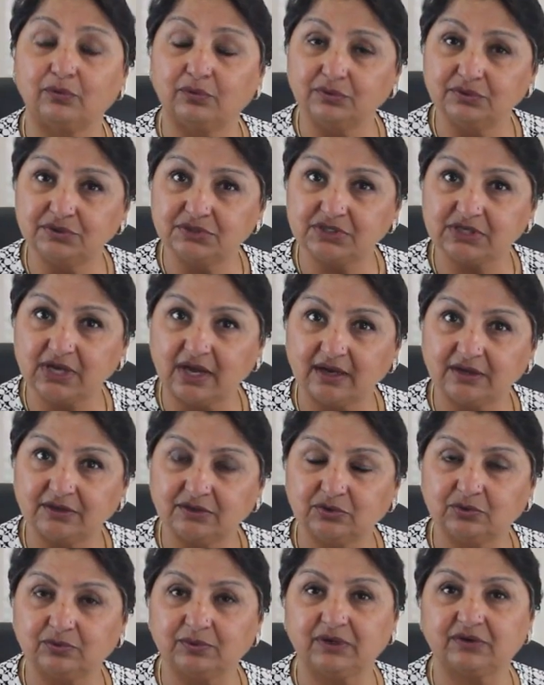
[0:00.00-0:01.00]
own
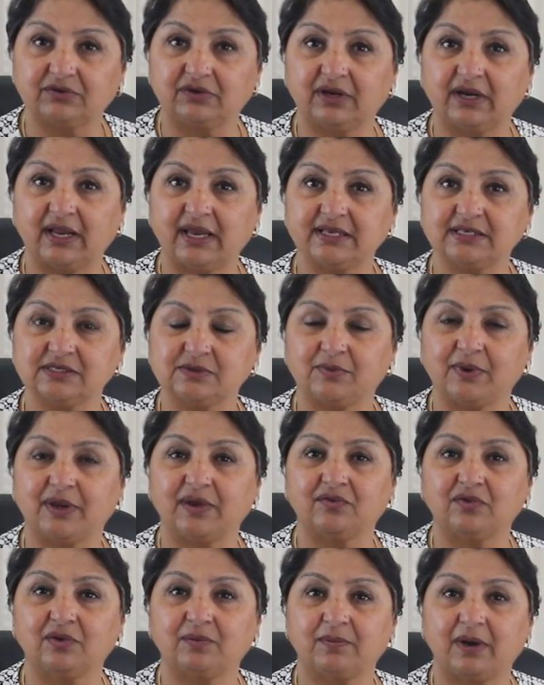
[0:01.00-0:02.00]
chart, you will realize
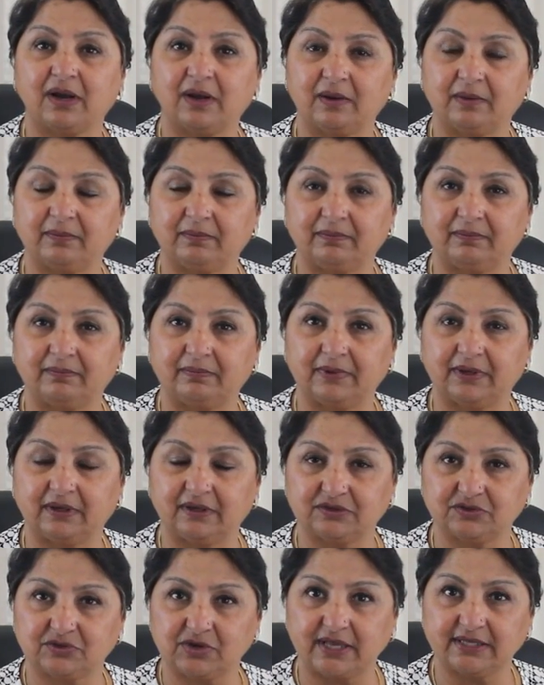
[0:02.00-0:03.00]
where
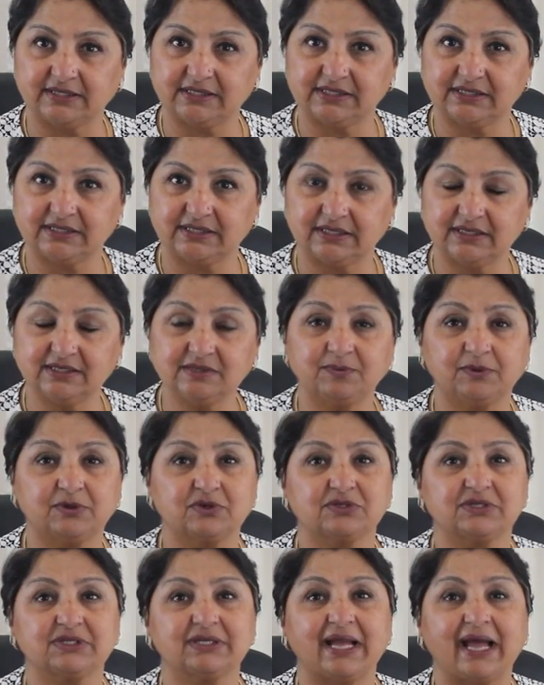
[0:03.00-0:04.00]
the transit is,
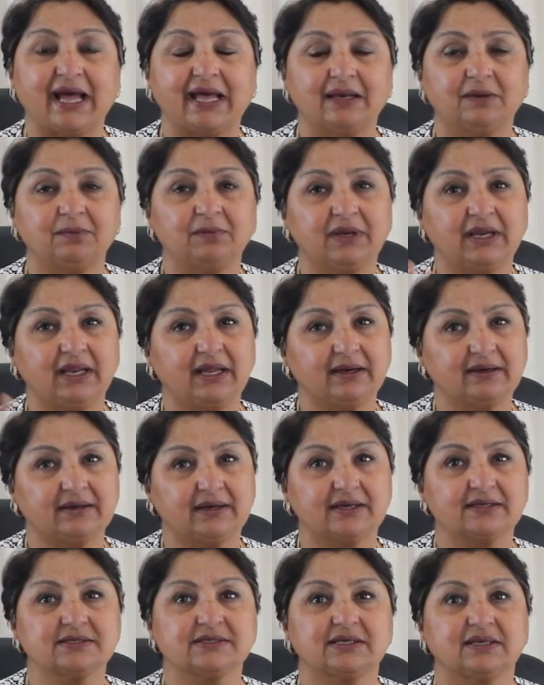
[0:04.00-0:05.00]
because the almanac
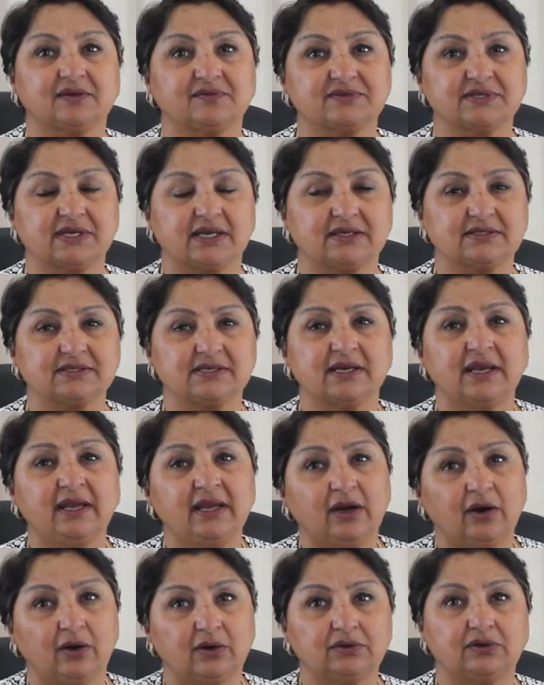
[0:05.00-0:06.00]
does gives us
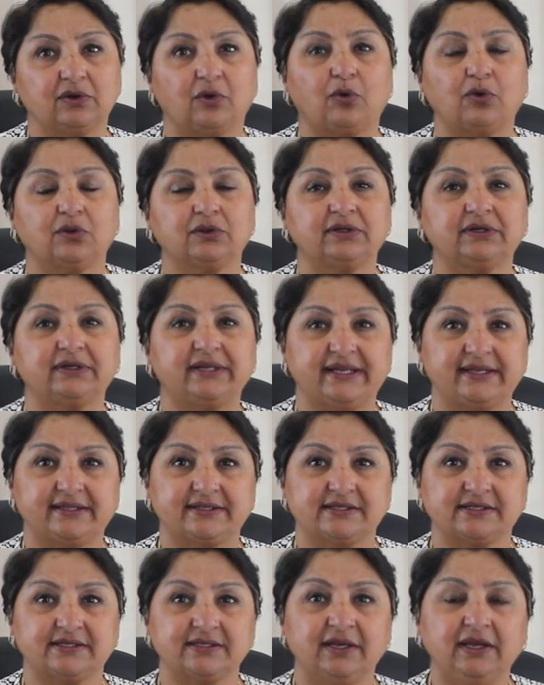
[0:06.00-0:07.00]
all the
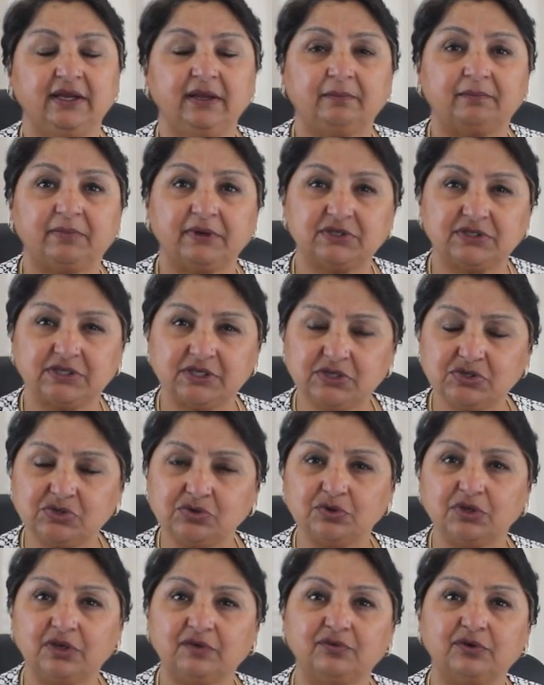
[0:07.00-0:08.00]
dates. But just
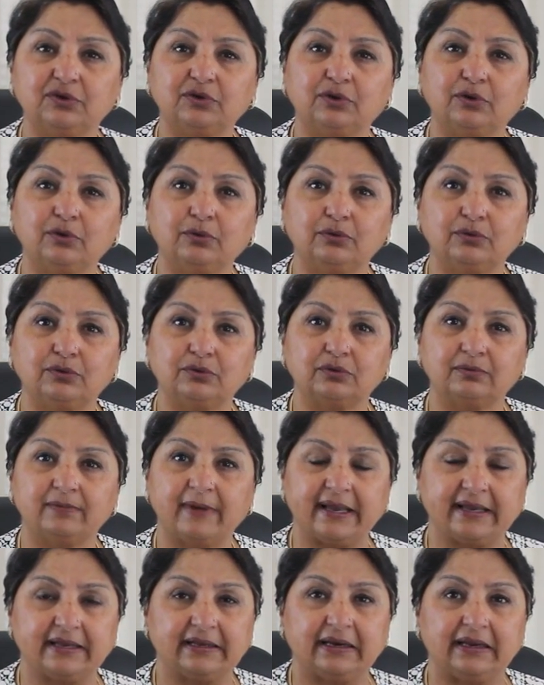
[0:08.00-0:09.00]
to give a clue to
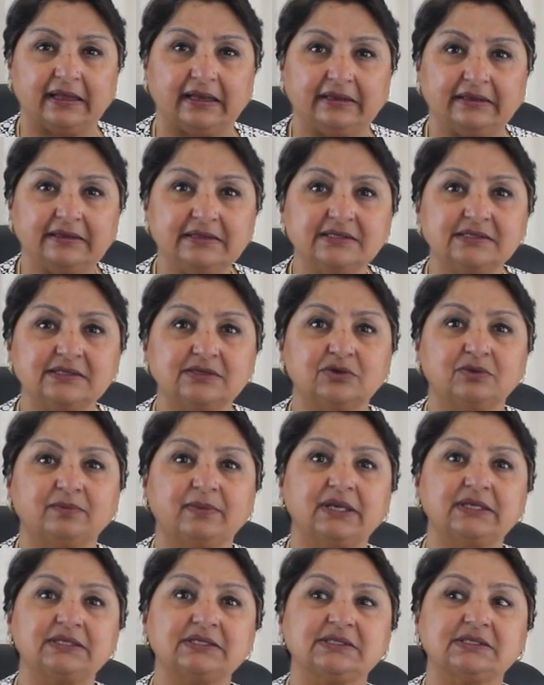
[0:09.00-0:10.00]
my clients, you
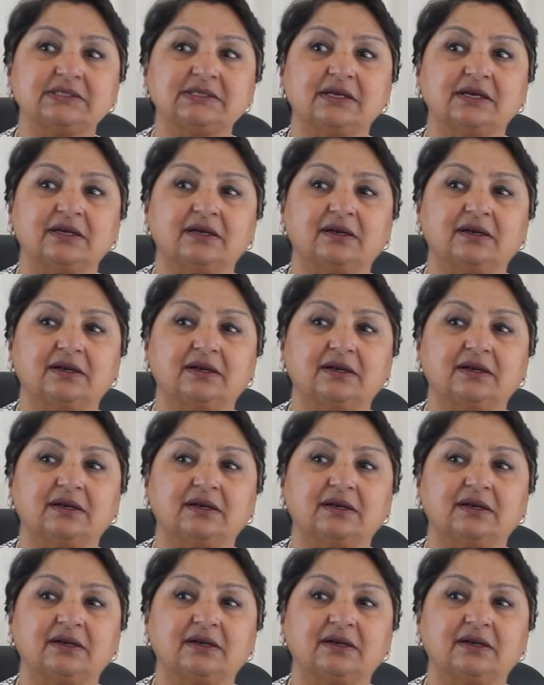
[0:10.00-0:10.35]
must